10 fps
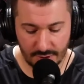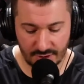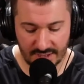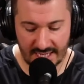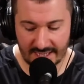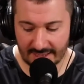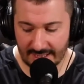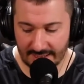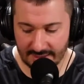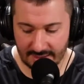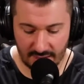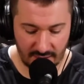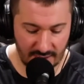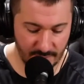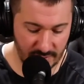just taking that and
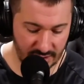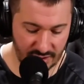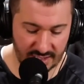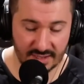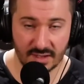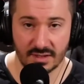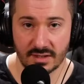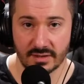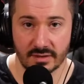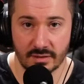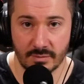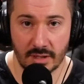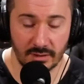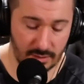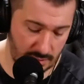letting my chestises and my